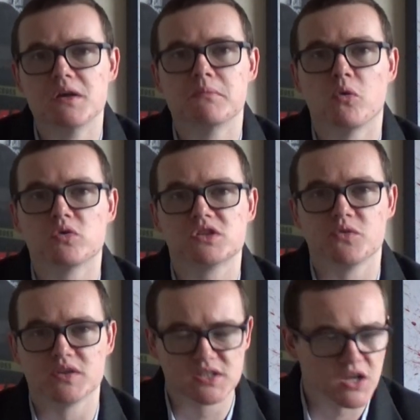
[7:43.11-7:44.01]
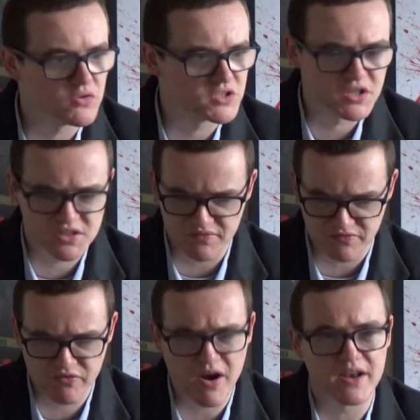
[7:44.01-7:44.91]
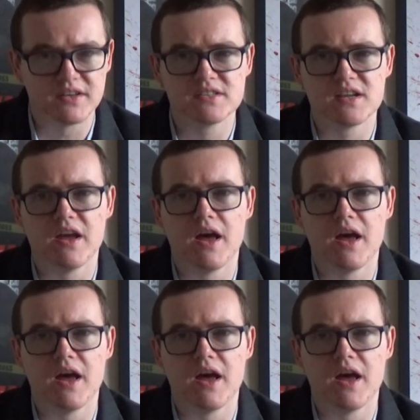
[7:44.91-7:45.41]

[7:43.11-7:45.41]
but also associates and friends.